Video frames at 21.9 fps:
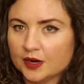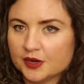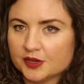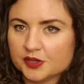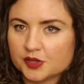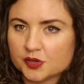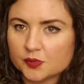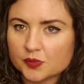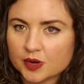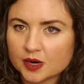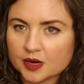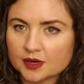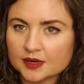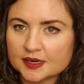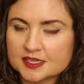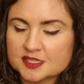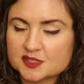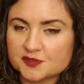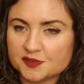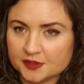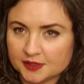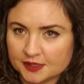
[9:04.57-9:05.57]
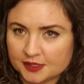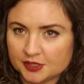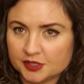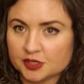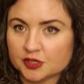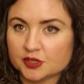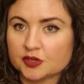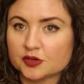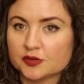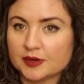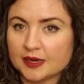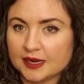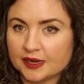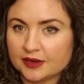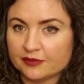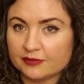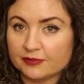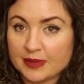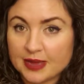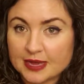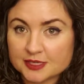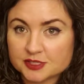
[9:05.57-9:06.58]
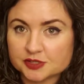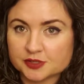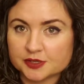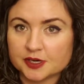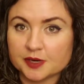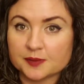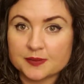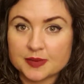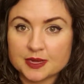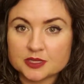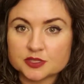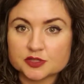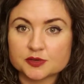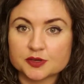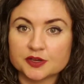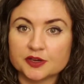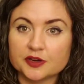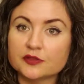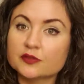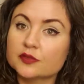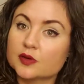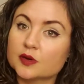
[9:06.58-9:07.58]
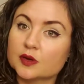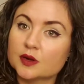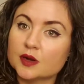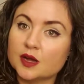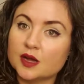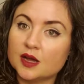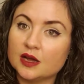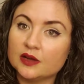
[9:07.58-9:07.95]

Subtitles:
you are is feeling your creative mastery, your mastery over